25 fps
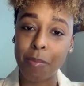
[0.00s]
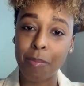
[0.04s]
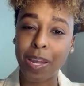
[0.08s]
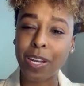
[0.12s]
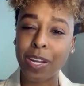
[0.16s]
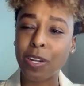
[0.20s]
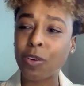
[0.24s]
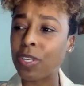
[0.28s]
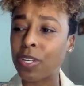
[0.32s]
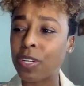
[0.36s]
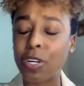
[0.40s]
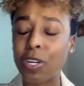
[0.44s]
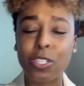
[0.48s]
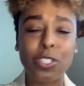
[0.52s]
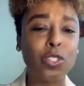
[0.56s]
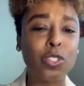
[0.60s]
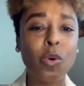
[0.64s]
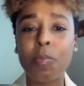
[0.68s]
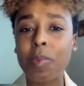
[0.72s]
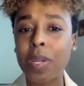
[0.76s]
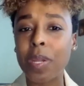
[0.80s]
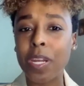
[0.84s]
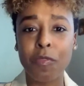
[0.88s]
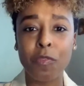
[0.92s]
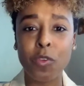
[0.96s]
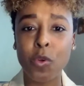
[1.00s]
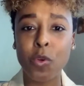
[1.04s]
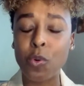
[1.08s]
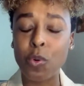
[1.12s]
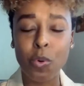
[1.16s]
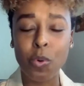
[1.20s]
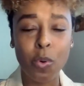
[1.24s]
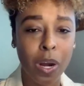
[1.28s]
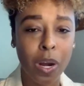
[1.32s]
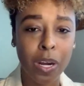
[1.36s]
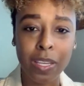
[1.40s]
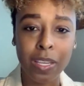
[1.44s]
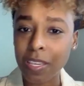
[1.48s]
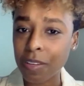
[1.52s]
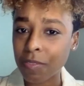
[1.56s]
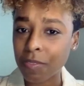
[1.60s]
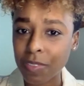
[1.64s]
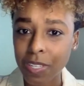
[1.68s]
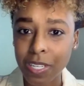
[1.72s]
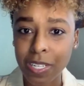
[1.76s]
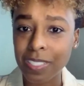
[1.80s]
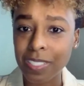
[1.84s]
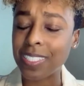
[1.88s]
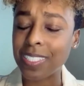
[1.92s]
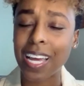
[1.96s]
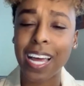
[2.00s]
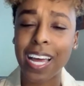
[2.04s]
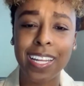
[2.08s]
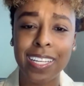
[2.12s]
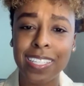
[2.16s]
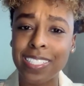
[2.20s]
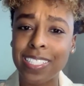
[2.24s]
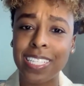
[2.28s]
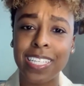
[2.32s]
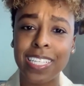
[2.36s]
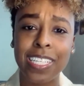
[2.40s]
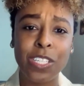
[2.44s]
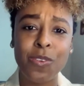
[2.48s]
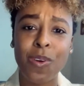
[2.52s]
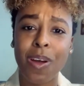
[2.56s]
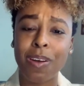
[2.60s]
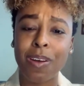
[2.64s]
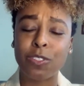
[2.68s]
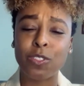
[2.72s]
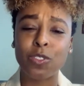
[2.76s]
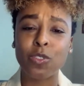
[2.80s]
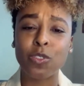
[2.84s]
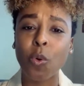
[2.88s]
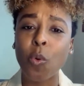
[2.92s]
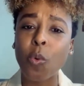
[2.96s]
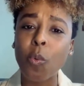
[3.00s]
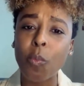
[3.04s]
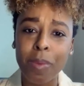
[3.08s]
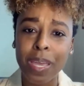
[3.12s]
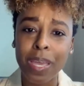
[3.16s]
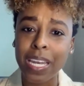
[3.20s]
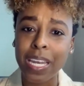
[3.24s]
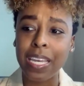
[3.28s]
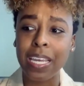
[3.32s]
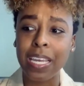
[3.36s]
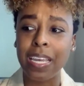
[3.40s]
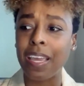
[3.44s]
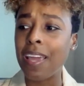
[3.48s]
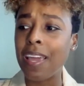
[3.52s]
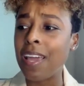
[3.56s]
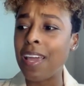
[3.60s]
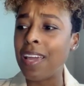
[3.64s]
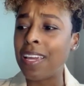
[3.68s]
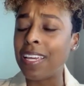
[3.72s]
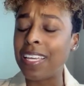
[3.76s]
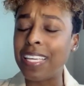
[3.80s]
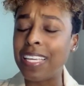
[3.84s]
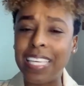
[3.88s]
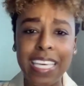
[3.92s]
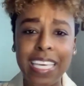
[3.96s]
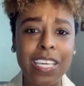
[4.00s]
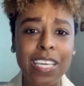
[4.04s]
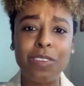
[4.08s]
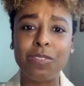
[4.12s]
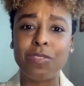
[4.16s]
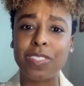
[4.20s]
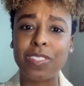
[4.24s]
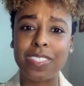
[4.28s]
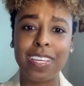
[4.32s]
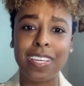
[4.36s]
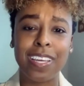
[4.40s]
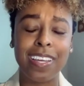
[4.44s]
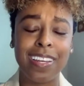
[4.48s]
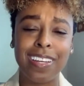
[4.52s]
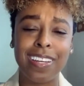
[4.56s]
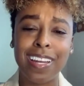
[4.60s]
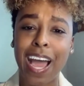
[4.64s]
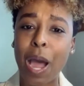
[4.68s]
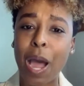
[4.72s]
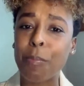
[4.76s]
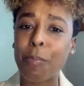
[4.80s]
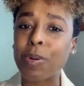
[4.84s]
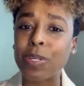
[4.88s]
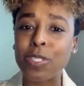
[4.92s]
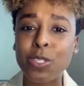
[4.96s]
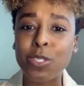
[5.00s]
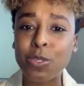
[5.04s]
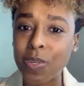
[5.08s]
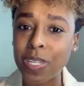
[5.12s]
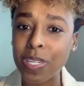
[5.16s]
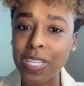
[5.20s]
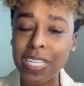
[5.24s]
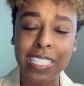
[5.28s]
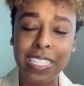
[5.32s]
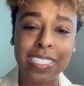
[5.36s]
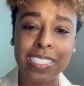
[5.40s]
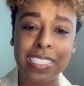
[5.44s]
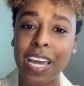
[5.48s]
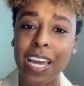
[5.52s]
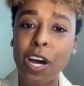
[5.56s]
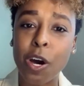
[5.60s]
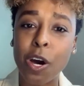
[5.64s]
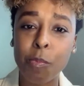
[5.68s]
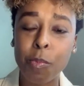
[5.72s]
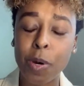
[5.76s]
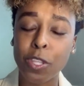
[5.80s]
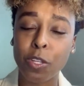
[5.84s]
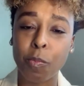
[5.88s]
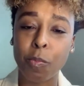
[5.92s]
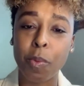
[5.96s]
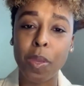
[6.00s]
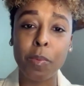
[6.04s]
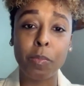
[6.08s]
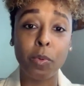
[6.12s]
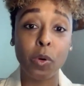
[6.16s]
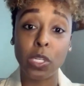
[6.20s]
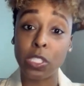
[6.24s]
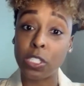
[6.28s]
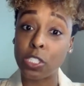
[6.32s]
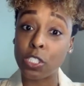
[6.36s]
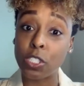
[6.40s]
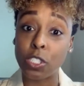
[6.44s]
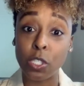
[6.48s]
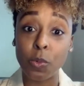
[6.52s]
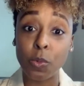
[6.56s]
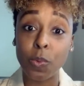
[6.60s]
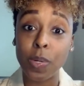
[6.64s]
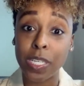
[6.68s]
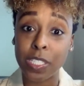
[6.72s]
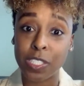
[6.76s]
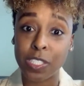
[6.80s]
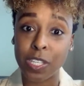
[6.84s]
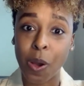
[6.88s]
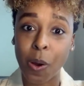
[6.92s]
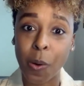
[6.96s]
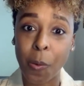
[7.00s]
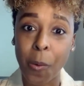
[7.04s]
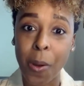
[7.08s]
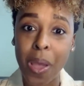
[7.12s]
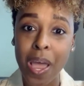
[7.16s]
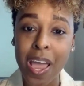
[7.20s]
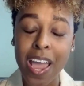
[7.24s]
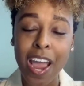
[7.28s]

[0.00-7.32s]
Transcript: I know there are so many of you who are gifted and talented and you have so many gifts and opportunities to help other people, and you're doing so.